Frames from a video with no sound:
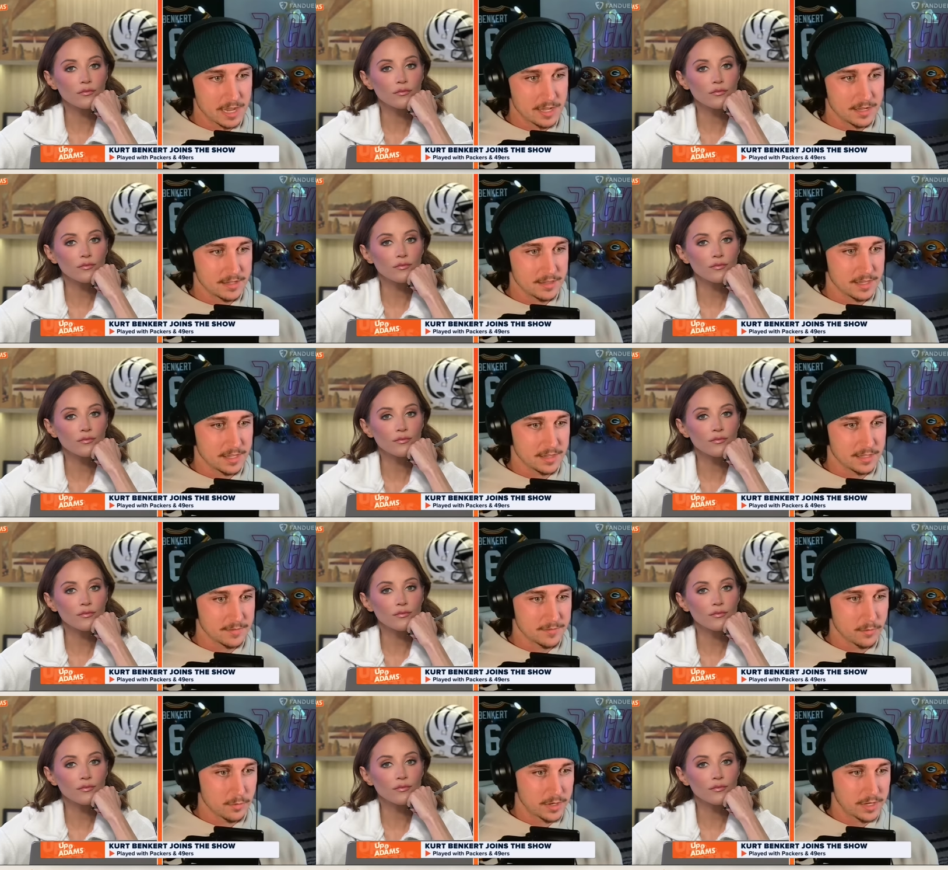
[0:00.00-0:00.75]
Speaker 1: side
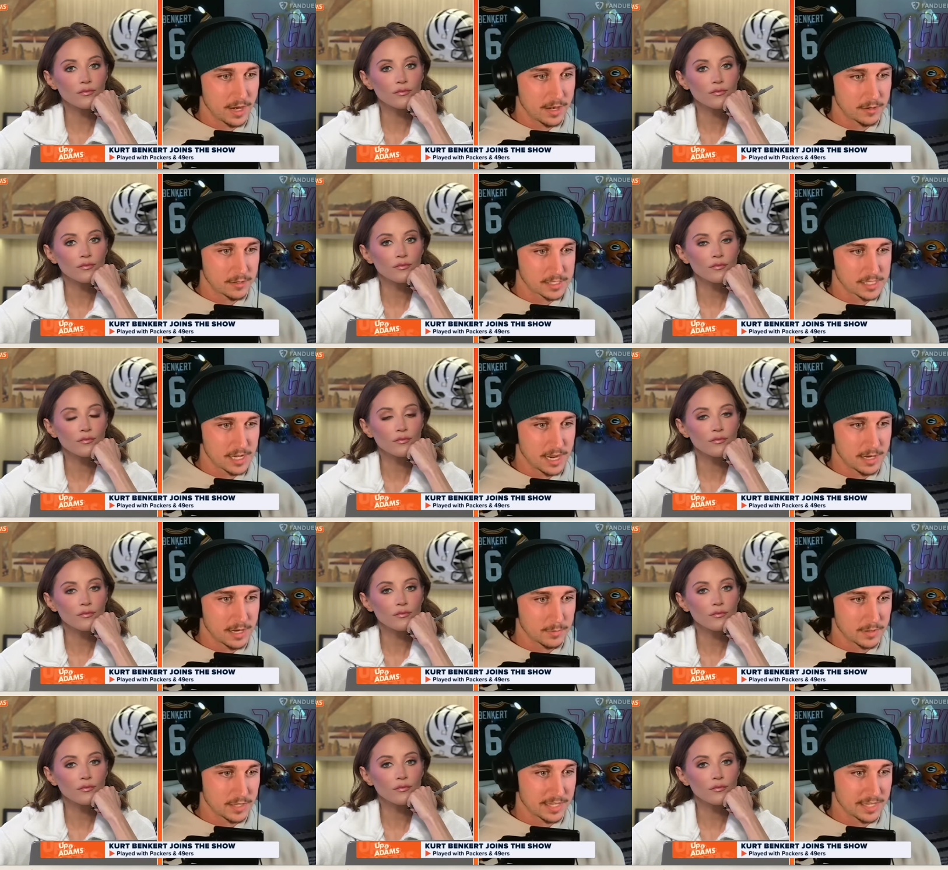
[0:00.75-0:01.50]
than the 49ers
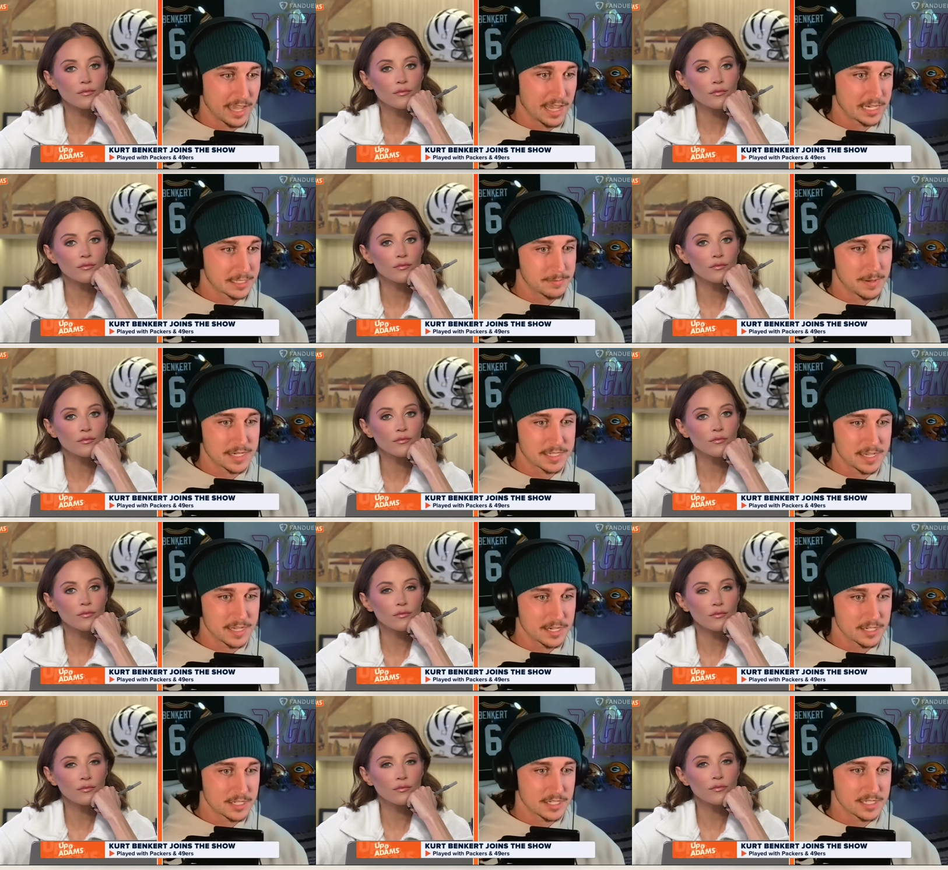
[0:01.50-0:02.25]
side with like
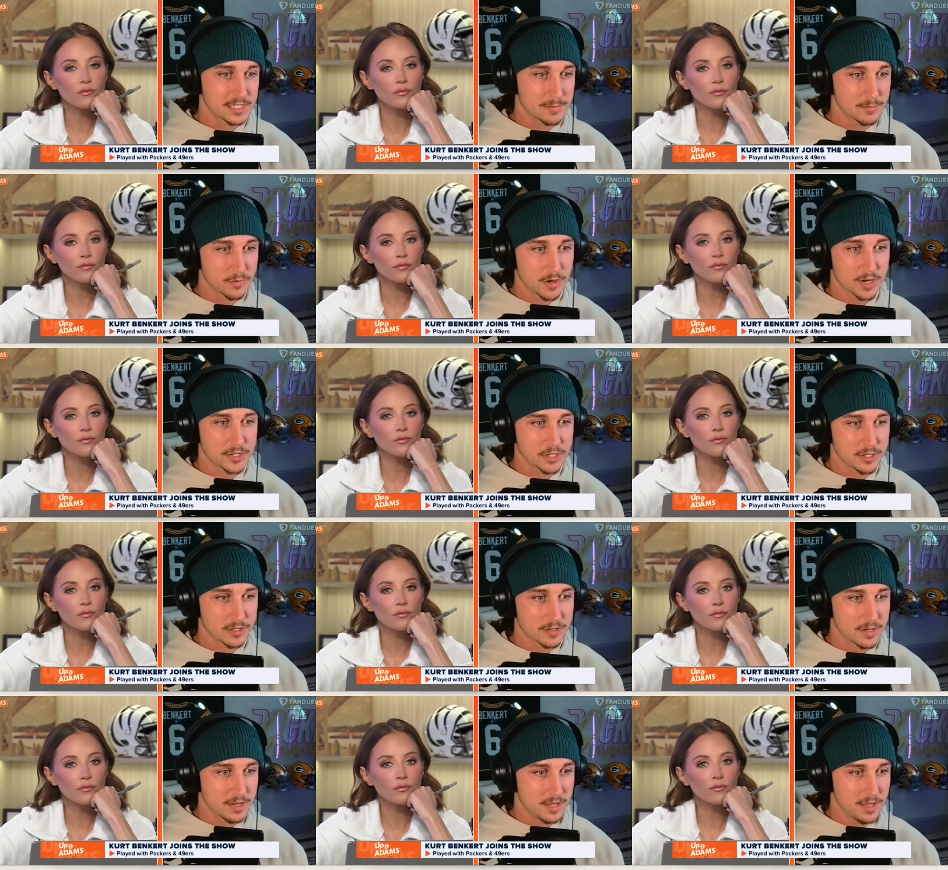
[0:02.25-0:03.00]
expectations and
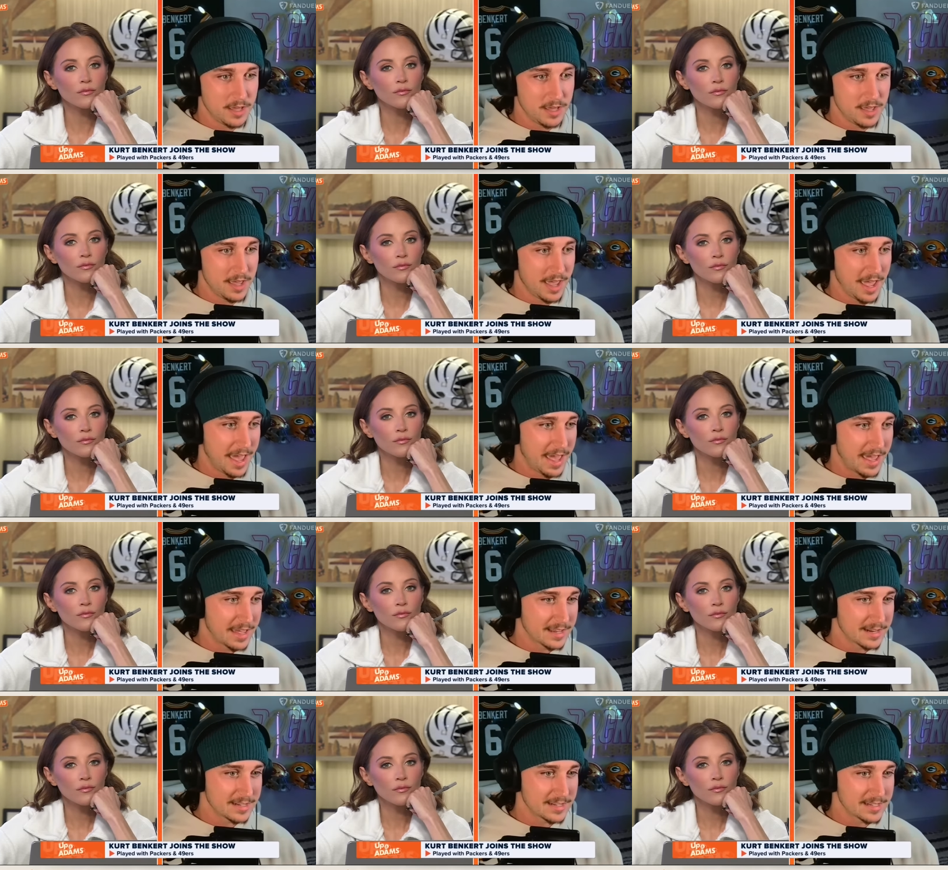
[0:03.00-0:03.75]
pressure.
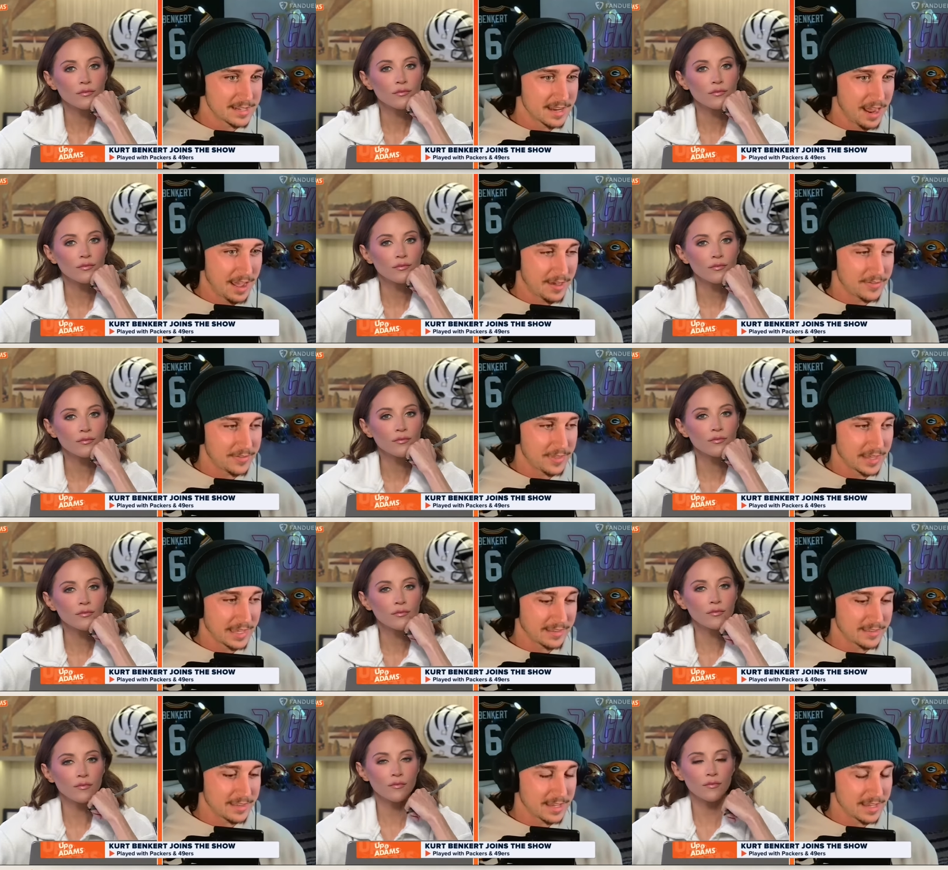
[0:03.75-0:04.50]
And I
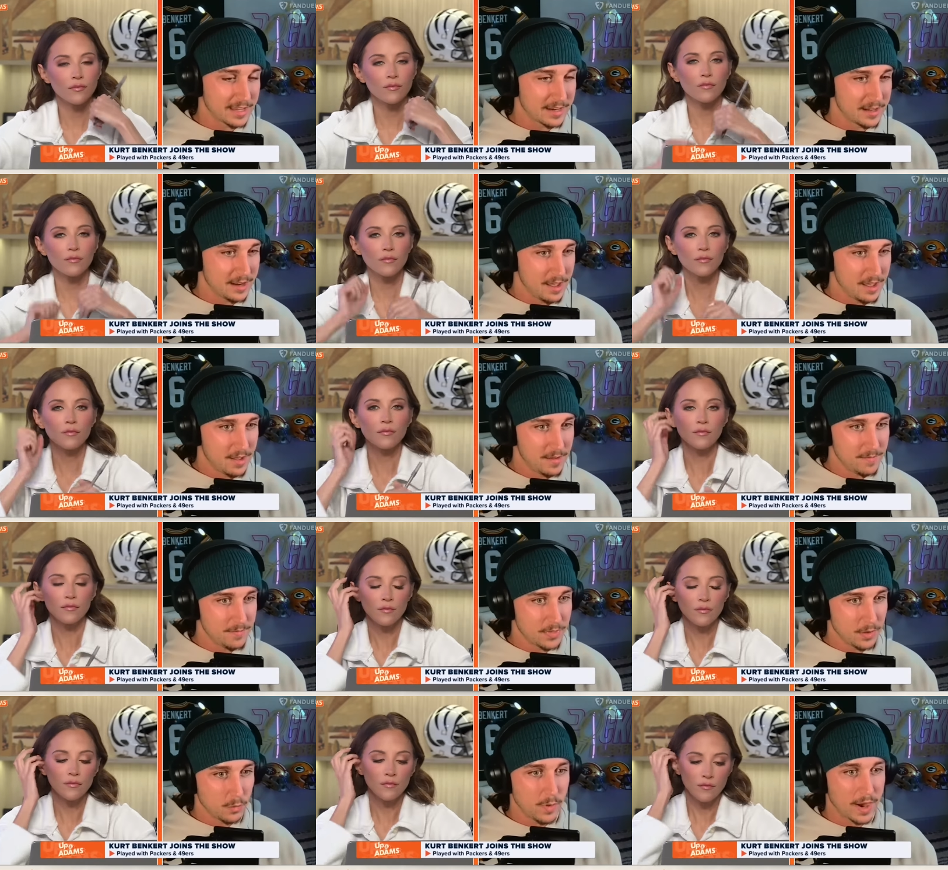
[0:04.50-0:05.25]
think that
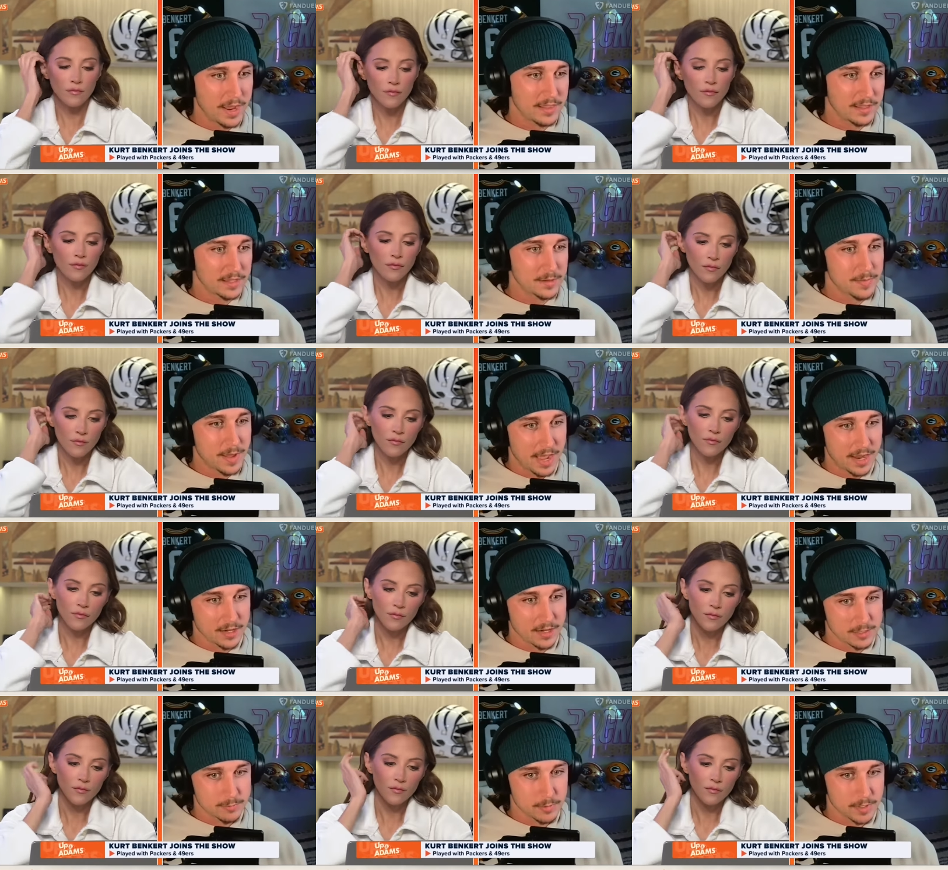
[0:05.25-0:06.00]
the way that the
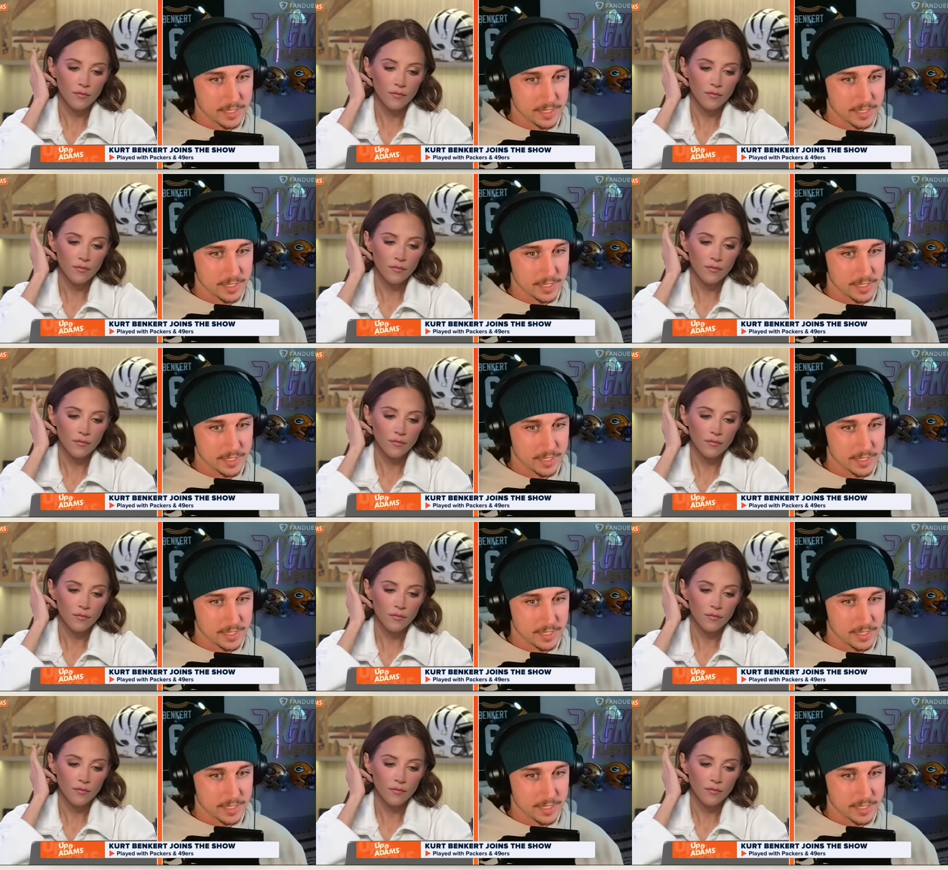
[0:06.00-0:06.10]
Packers